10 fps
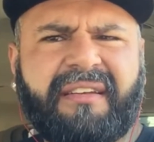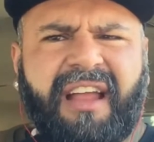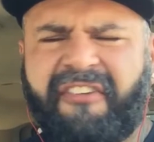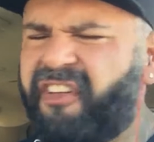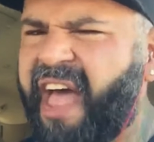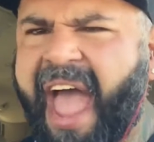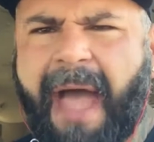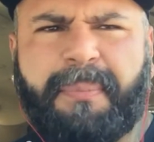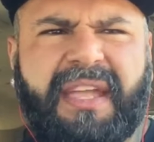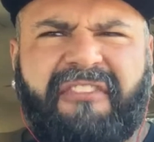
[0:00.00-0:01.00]
I feel
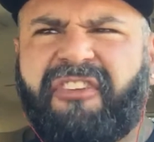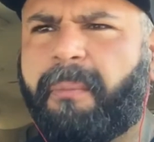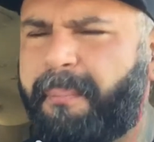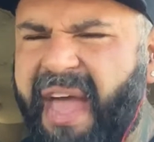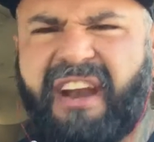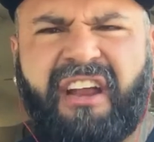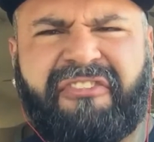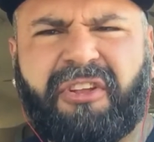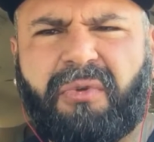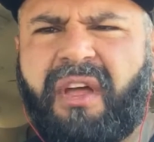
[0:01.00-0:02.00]
happy, I feel better, I
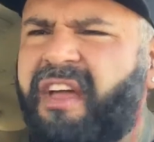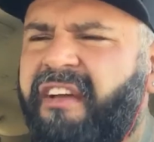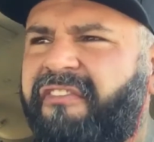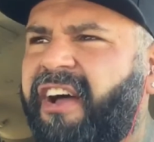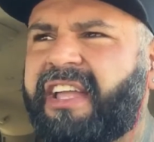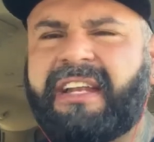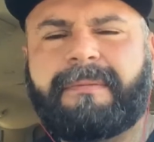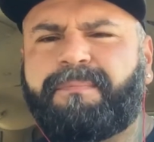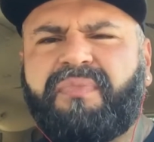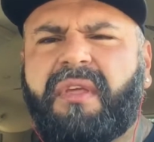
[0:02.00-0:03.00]
feel
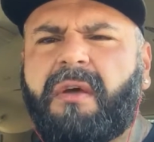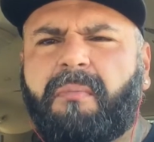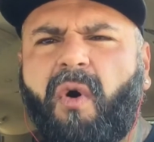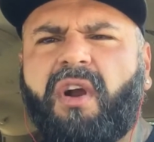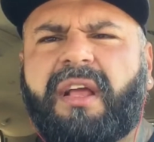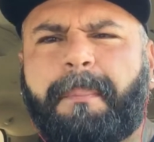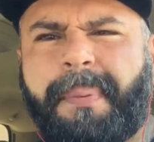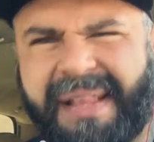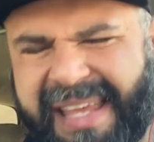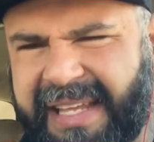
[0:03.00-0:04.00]
fucking more
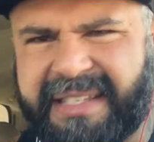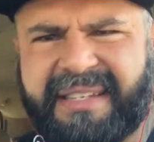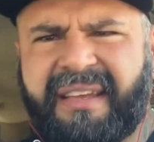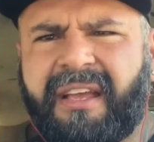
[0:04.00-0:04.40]
complete